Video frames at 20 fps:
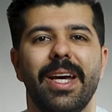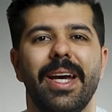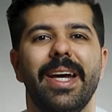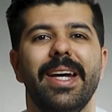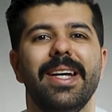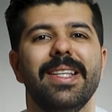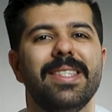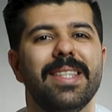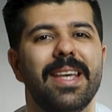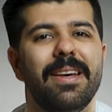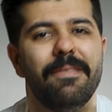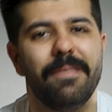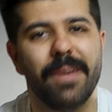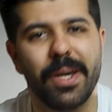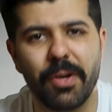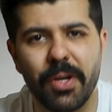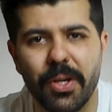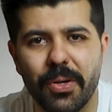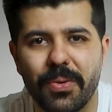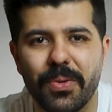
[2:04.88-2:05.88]
It's a
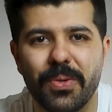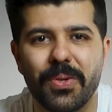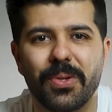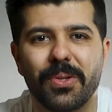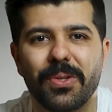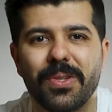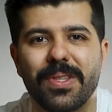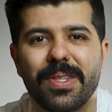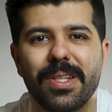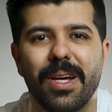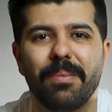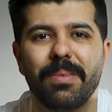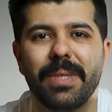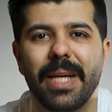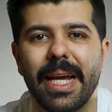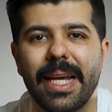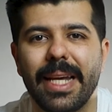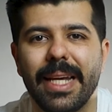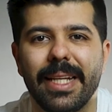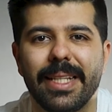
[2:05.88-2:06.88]
very crucial step
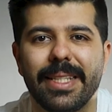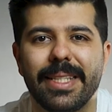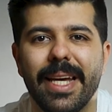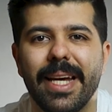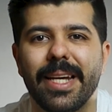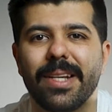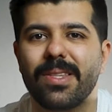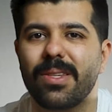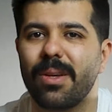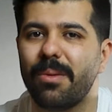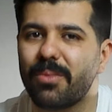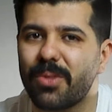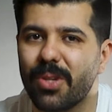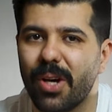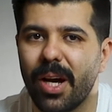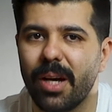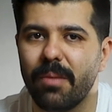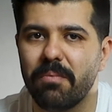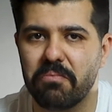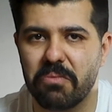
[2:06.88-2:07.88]
that can take some
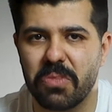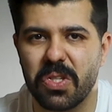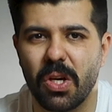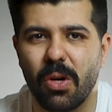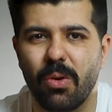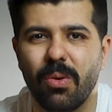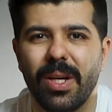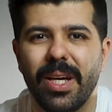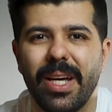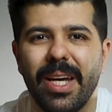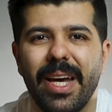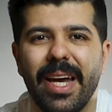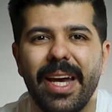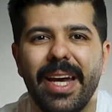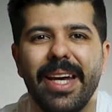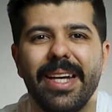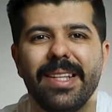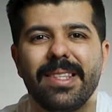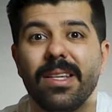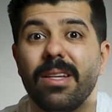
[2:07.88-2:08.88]
time, so
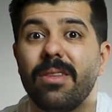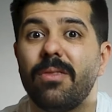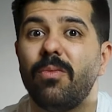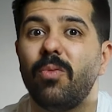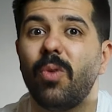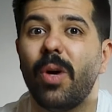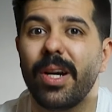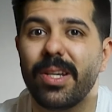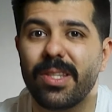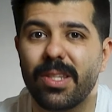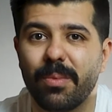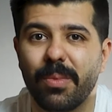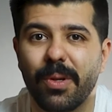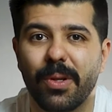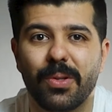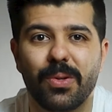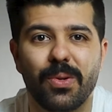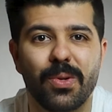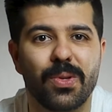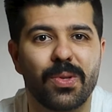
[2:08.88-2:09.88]
it's advisable
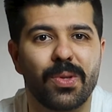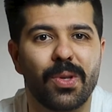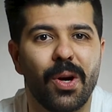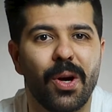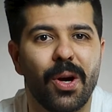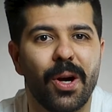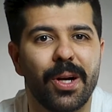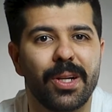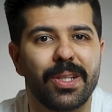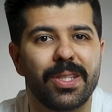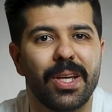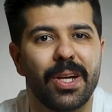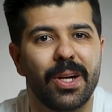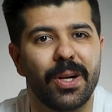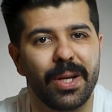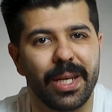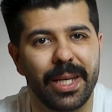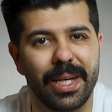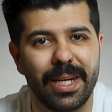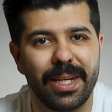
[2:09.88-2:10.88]
to start
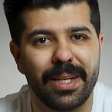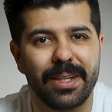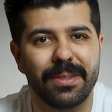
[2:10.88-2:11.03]
early.